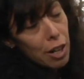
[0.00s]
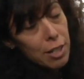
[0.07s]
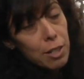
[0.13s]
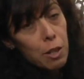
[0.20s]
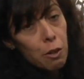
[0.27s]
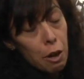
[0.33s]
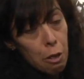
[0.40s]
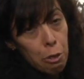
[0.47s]
us.
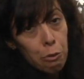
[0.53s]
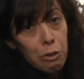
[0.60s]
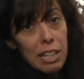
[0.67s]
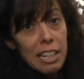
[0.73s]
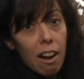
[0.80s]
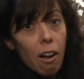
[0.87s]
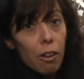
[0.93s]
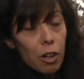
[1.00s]
They're a
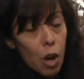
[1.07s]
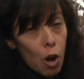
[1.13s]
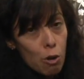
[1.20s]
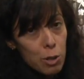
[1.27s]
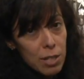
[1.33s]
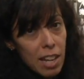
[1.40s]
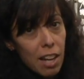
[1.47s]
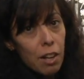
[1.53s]
$3
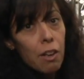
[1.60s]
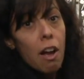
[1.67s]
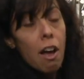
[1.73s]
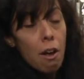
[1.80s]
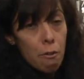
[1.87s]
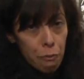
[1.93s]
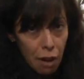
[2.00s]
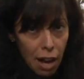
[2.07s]
wholesale,
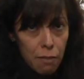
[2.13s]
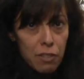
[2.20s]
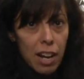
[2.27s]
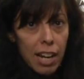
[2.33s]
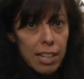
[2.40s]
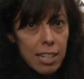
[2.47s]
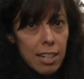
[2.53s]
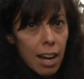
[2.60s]

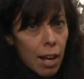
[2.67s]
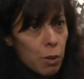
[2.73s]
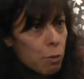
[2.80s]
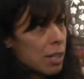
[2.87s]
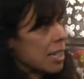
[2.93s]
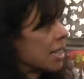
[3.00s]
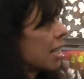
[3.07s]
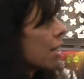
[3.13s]
$5.99
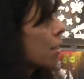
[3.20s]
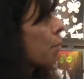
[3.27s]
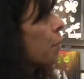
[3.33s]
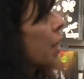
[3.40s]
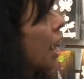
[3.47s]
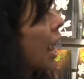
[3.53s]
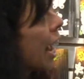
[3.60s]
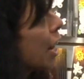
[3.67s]
retail.
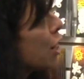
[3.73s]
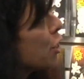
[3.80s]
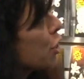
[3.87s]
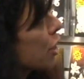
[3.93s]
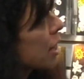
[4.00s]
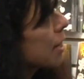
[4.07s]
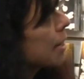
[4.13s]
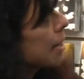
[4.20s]
And as
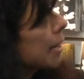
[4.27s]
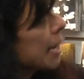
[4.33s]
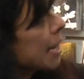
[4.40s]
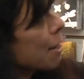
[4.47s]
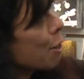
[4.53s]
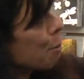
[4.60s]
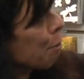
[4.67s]
you can see in this